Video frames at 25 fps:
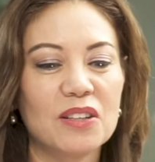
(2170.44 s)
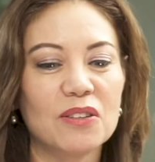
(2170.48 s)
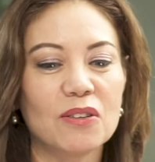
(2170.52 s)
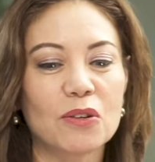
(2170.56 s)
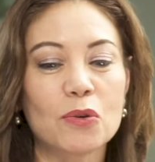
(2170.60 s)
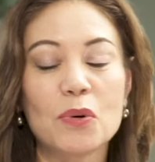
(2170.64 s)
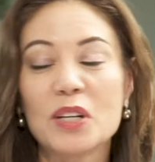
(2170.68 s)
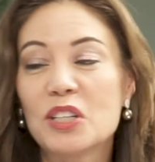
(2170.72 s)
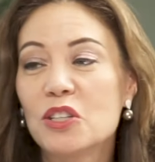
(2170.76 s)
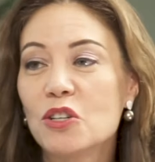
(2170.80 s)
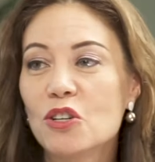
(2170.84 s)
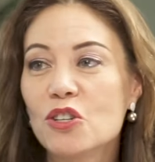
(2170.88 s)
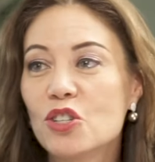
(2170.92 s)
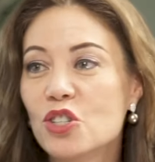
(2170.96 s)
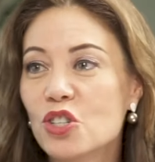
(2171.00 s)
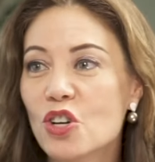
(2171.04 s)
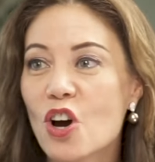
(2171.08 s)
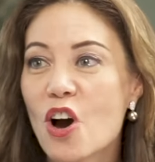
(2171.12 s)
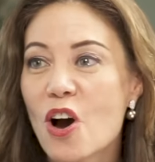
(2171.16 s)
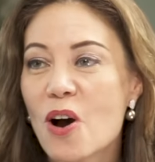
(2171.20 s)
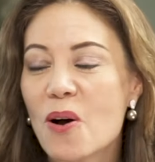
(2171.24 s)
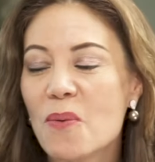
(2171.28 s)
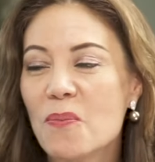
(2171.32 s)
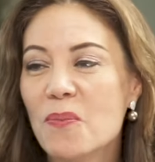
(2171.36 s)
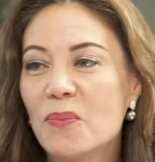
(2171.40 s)
quit your
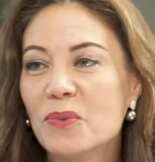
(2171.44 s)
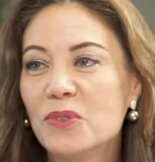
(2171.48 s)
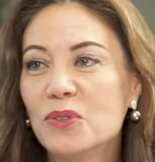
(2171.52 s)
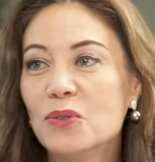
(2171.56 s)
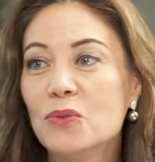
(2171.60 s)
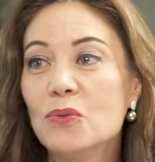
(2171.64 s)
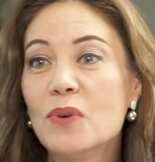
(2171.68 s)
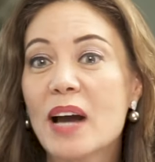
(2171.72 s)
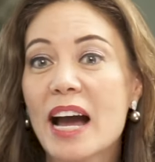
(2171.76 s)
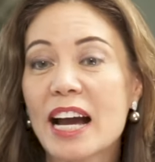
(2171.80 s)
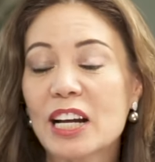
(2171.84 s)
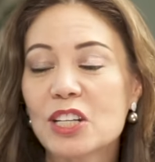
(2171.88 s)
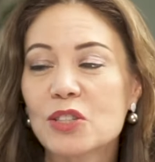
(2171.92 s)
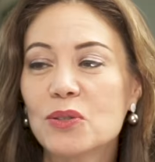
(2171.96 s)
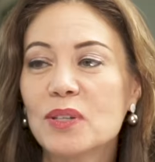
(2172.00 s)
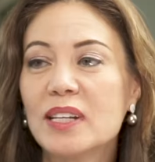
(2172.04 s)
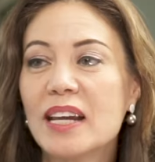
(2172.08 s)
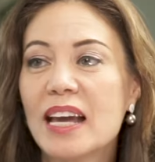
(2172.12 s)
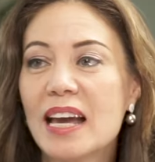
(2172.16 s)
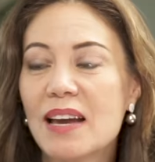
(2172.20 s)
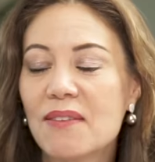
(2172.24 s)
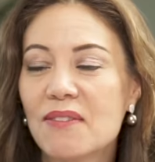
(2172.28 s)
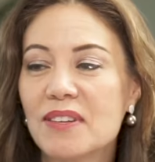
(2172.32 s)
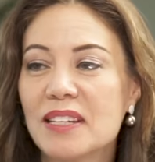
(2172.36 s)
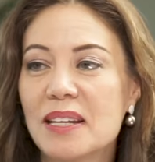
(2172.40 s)
job to actually
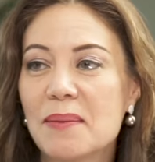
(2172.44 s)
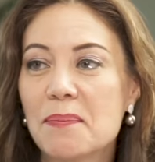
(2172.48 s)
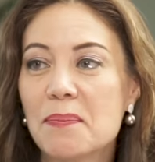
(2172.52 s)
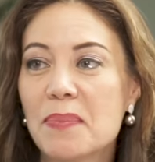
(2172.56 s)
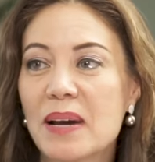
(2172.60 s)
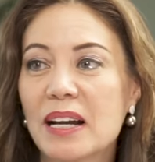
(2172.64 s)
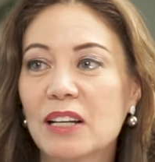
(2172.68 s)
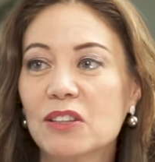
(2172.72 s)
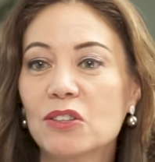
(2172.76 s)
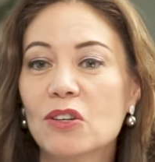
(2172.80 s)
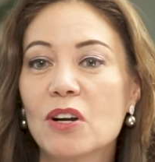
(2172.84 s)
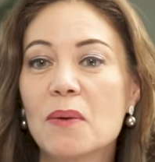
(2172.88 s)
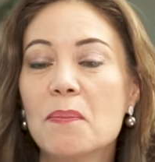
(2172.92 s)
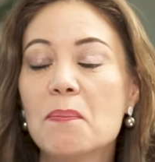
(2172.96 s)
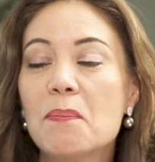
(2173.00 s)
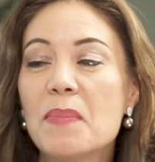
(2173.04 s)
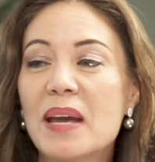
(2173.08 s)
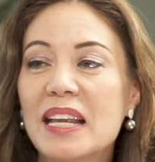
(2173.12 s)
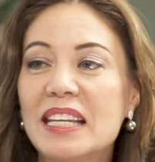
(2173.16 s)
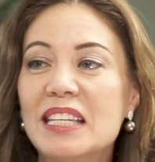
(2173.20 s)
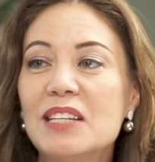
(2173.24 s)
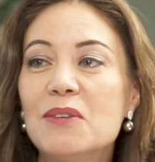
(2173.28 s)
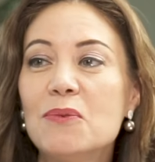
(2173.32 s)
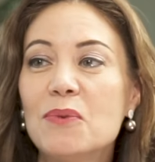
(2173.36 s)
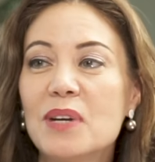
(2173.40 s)
have an impact. There are
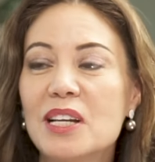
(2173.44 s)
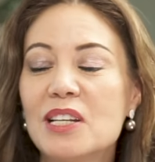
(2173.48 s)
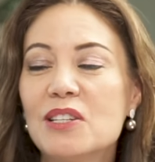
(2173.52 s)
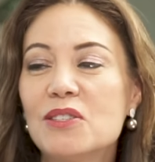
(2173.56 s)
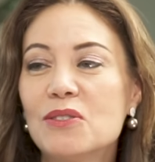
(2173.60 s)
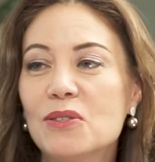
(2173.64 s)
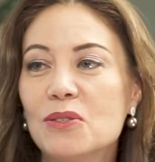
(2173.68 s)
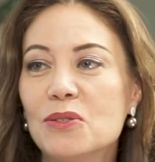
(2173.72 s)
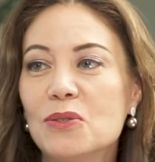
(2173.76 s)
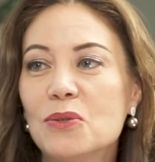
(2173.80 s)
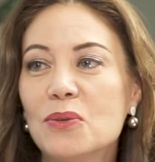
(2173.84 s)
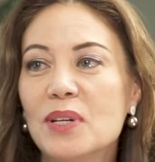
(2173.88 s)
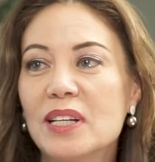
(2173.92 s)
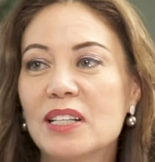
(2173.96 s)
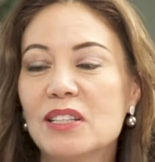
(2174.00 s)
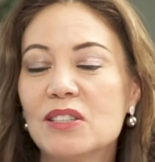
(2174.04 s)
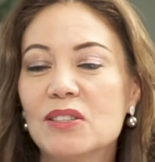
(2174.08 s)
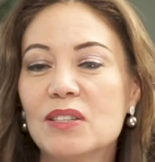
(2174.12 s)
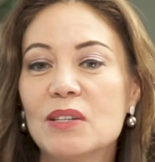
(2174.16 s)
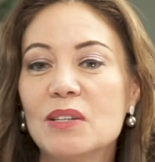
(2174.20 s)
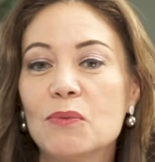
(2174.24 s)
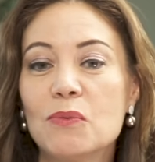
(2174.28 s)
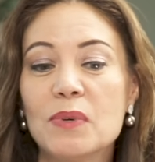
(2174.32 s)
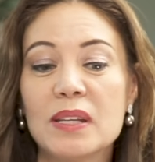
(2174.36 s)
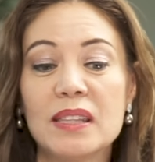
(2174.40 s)
many ways to do
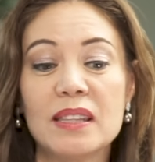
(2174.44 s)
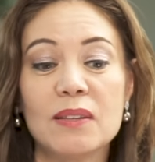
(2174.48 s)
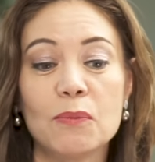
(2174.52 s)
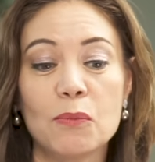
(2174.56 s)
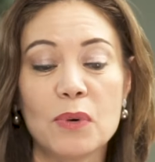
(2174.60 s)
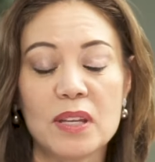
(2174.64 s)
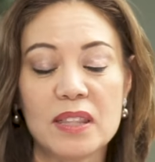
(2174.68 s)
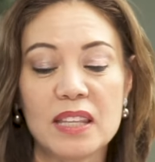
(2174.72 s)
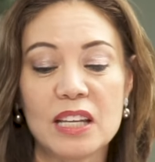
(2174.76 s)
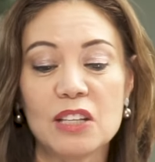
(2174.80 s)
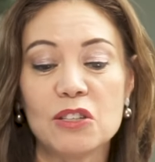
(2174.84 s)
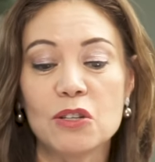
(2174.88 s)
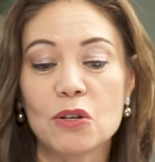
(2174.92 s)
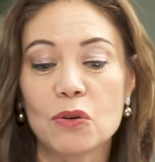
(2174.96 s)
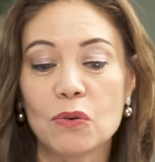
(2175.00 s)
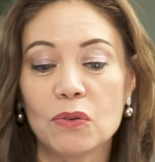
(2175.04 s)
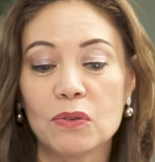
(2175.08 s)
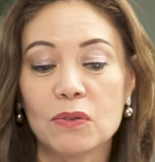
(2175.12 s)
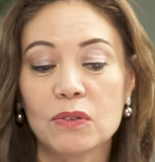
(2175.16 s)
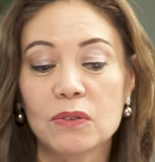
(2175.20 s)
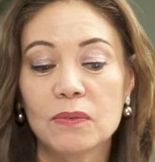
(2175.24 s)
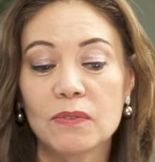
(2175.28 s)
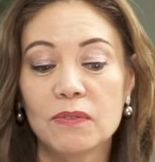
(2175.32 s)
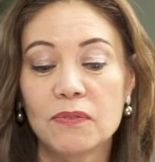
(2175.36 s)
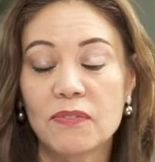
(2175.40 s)
it within your
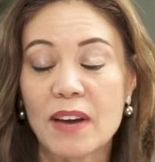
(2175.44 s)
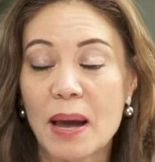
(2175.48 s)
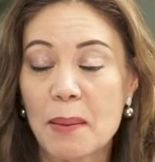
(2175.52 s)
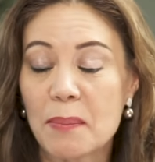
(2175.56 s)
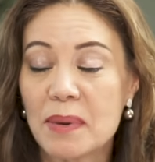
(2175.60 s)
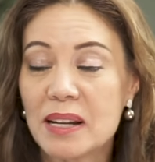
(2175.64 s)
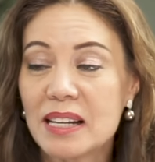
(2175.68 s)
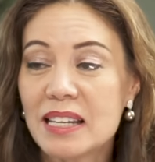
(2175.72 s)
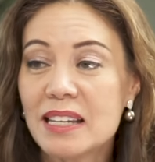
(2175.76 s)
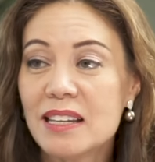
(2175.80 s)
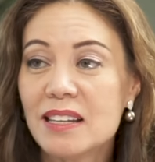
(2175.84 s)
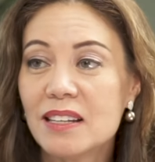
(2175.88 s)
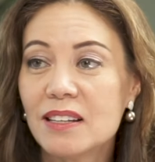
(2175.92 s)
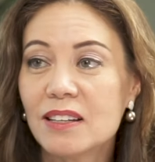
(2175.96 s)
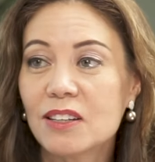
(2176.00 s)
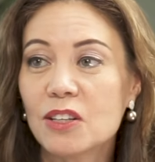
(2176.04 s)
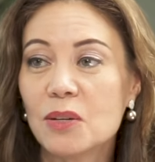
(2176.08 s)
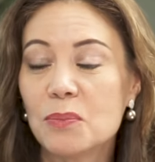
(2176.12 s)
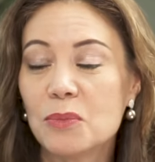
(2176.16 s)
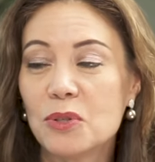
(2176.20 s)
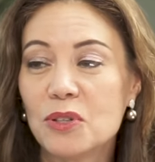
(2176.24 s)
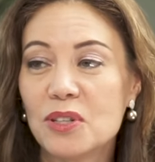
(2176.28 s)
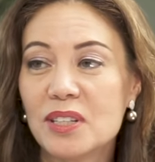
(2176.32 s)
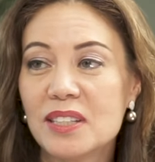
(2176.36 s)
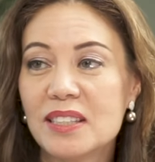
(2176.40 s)
own family,
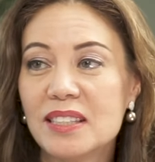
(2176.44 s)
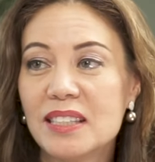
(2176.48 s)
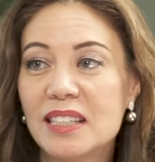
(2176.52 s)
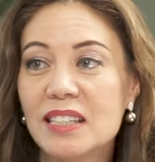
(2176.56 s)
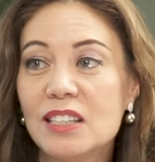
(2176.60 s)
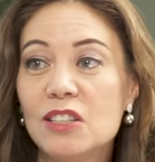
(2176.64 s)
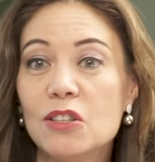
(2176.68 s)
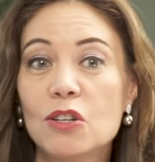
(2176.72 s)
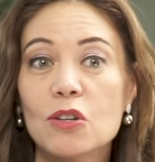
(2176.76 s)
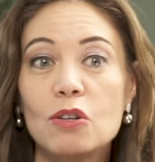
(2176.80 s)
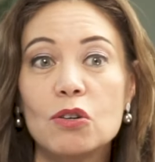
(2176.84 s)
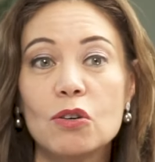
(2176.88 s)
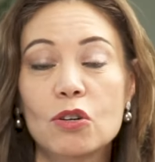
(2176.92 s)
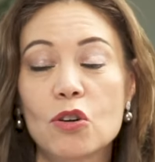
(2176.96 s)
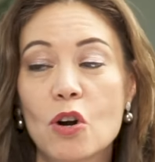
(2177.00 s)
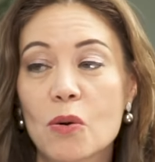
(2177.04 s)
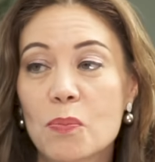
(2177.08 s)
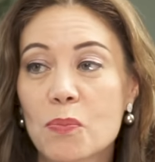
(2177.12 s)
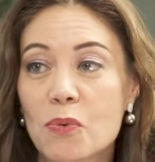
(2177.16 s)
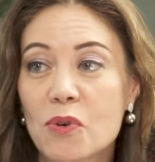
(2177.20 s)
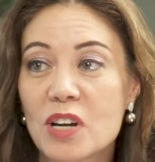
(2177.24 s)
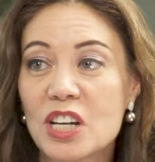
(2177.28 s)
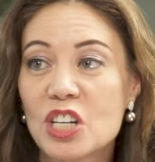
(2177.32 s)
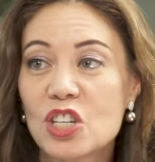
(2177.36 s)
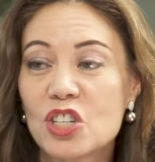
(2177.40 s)
community, your
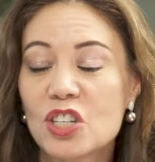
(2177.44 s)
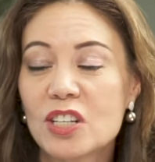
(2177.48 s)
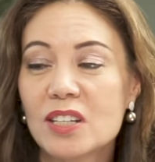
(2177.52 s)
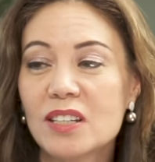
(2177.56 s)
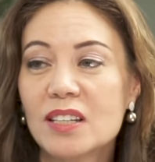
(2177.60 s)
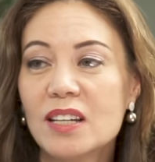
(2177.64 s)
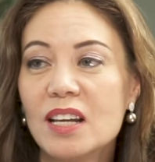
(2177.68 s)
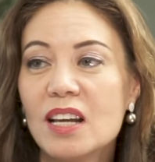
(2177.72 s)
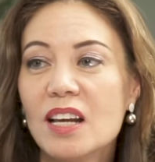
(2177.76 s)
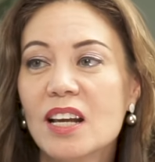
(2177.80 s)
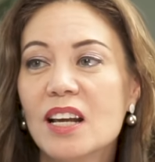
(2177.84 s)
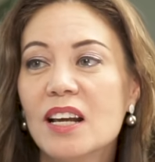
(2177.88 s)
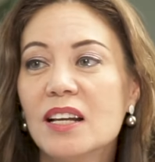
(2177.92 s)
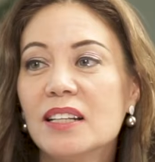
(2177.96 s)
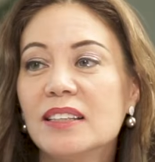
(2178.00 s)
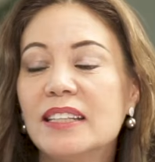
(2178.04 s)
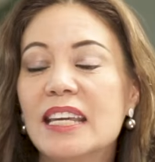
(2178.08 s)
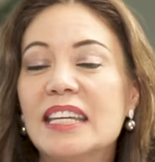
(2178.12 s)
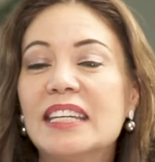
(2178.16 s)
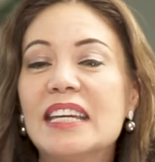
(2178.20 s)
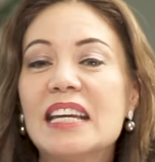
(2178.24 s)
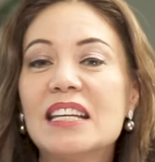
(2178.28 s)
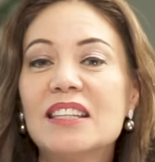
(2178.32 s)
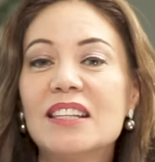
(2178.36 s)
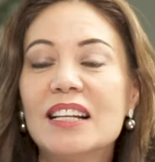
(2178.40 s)
corporation,
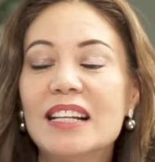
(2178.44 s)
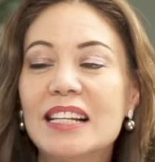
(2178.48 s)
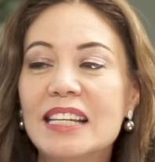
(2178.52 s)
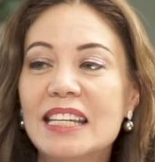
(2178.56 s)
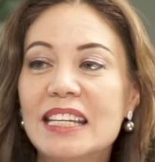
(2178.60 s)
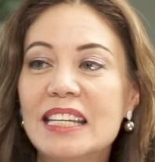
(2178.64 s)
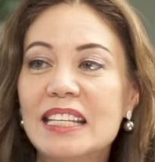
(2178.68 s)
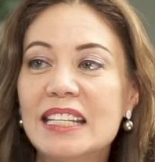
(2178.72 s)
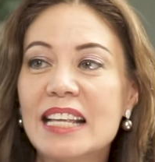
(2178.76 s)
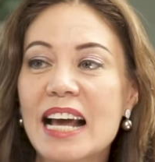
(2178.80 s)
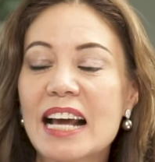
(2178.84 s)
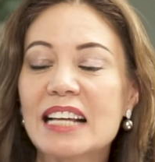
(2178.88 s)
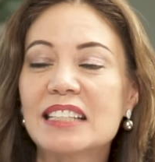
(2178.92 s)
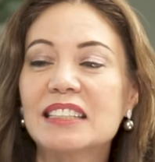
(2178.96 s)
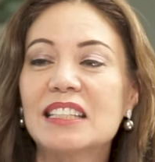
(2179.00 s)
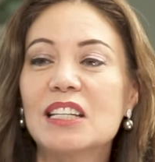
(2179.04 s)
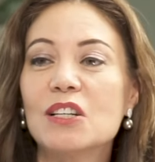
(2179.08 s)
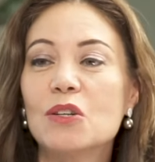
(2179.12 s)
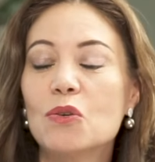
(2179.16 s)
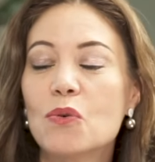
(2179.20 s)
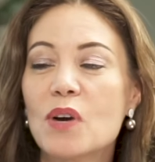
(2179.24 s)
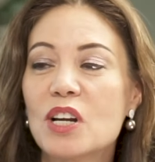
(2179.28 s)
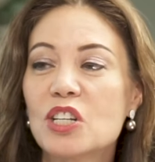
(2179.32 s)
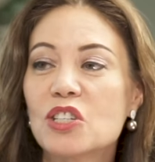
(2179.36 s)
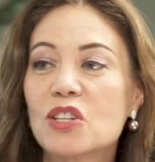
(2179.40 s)
taking the lead, asking
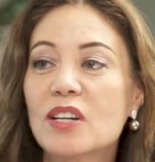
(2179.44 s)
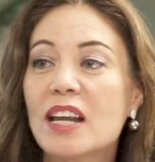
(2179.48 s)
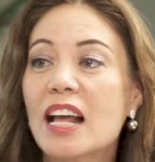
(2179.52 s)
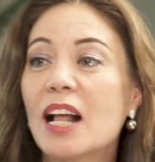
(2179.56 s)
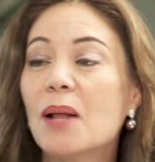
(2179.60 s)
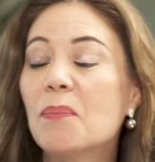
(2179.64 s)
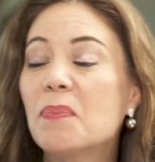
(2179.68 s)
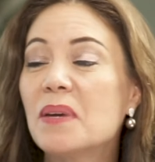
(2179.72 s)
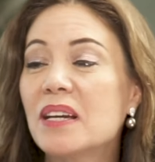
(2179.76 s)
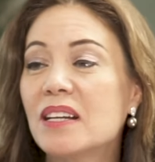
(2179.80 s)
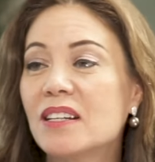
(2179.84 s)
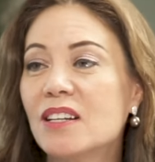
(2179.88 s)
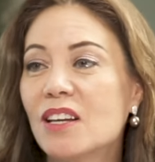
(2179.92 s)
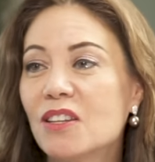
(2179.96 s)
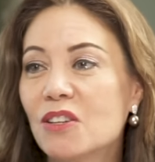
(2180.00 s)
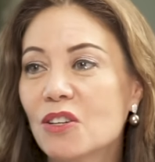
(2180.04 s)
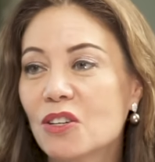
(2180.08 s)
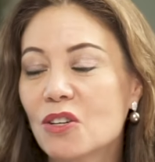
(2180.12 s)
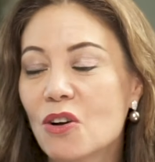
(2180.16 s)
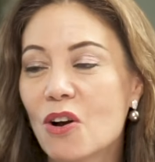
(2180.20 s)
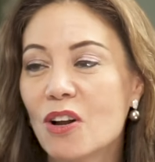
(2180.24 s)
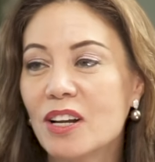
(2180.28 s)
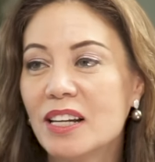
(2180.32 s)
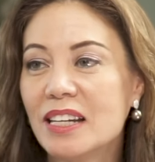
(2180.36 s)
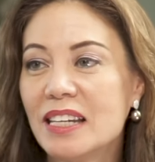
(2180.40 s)
questions, helping another
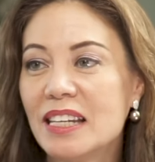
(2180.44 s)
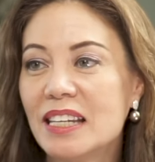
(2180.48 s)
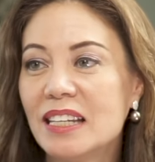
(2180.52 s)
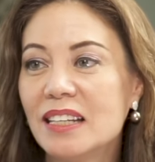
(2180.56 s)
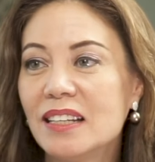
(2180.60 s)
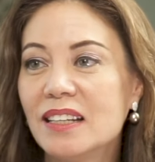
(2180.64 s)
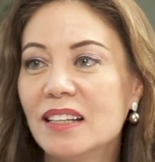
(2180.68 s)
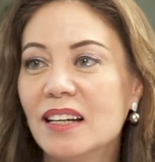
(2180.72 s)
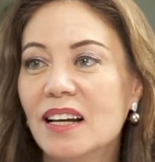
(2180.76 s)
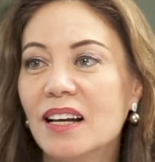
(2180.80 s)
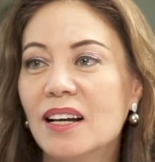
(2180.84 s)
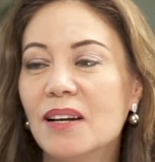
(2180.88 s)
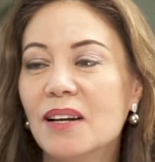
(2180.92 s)
colleague.